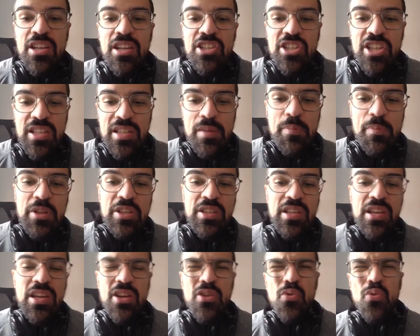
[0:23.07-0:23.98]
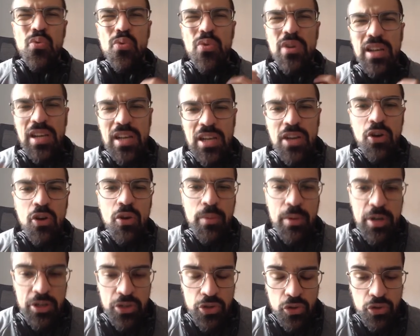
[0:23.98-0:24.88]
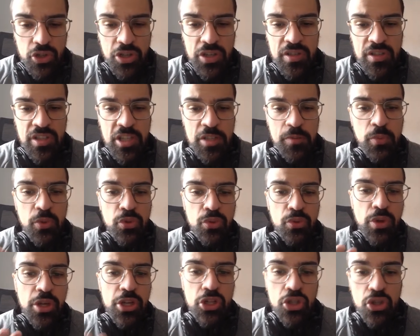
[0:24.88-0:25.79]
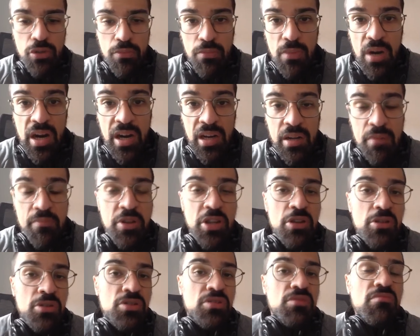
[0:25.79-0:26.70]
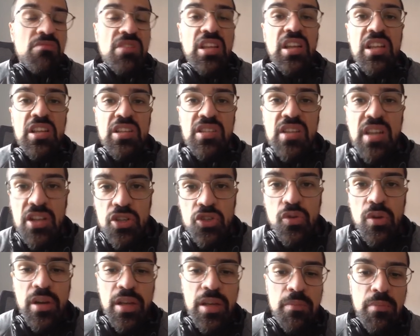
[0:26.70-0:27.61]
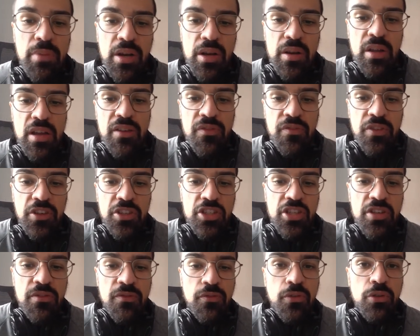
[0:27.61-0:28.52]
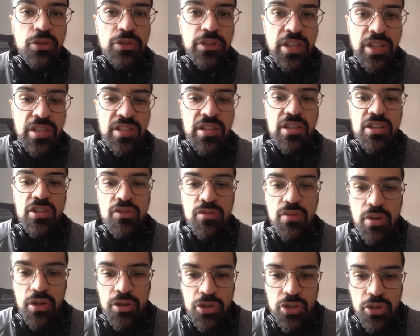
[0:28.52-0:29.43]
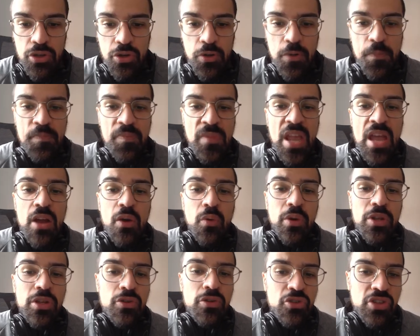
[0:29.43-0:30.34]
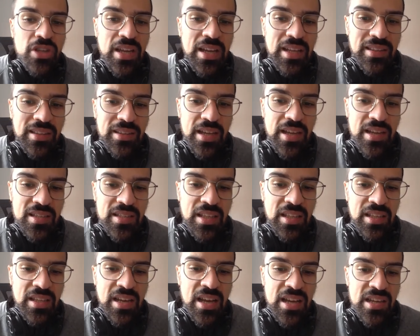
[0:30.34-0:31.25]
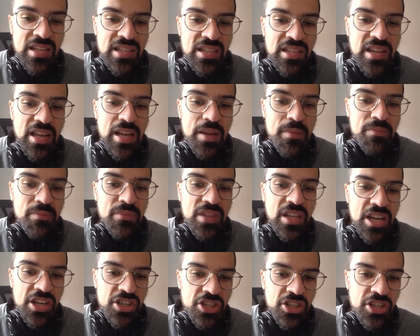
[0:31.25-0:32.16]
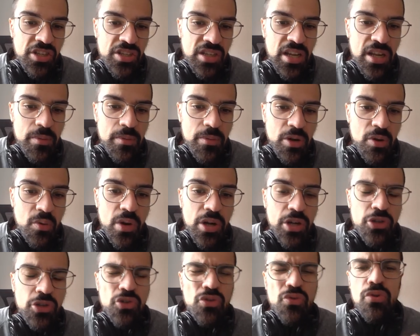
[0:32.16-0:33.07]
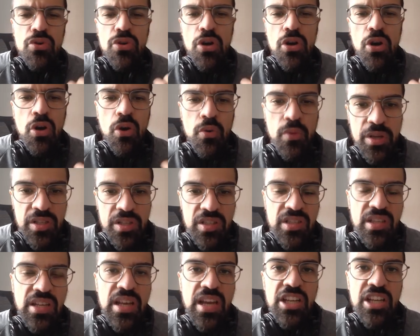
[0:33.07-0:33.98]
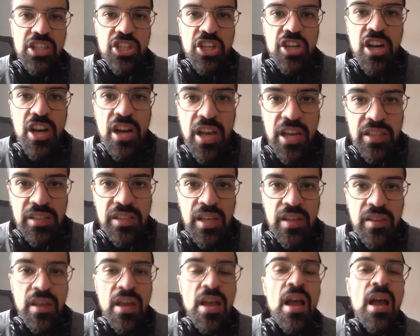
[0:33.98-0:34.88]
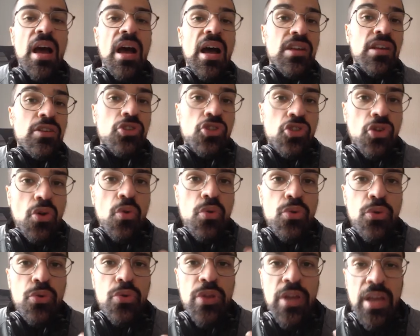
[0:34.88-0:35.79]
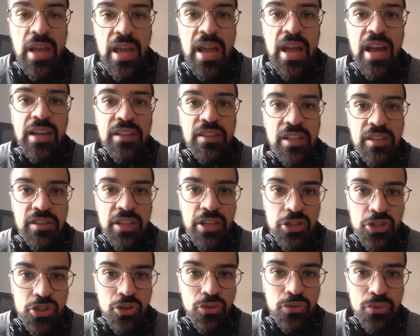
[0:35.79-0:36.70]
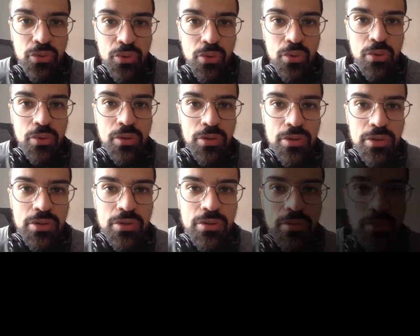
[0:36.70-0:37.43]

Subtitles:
ChatGPT really overuses this punctuation mark because it is actually very efficient for text structure. When you see a text that has M dashes everywhere, you know it's AI generated, and so do the AI detection tools.